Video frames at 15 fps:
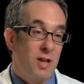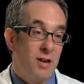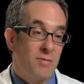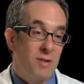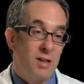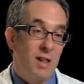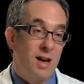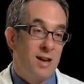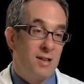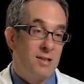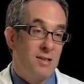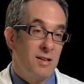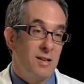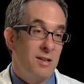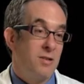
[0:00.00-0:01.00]
I
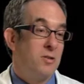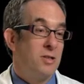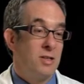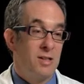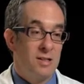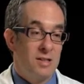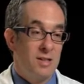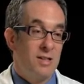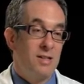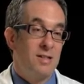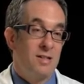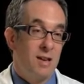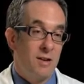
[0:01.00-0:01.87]
realized that here's a disease